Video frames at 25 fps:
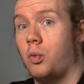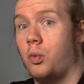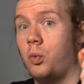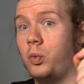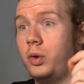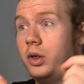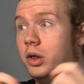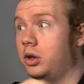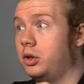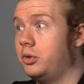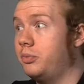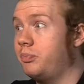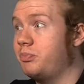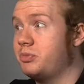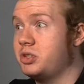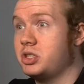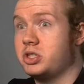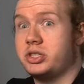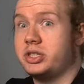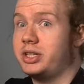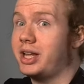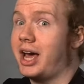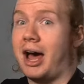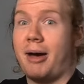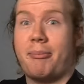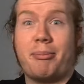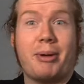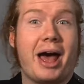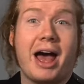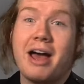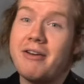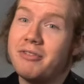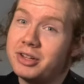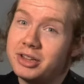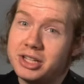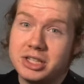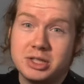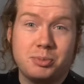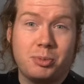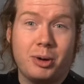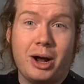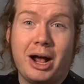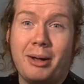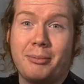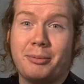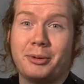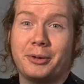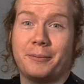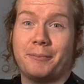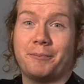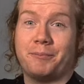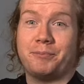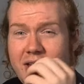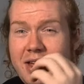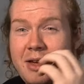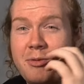we'll stop having this problem.